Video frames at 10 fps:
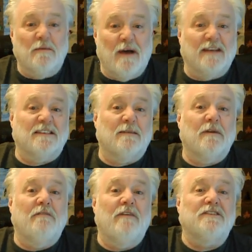passed to
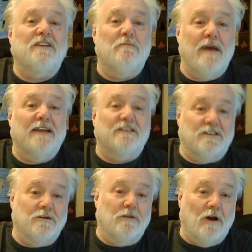somebody, eventually makes it
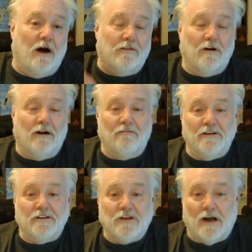to the author of
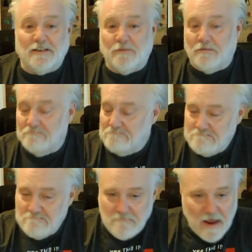this gospel.
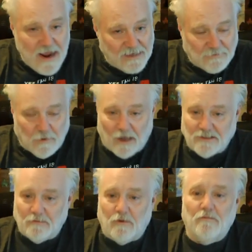It's
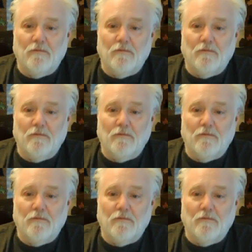possible.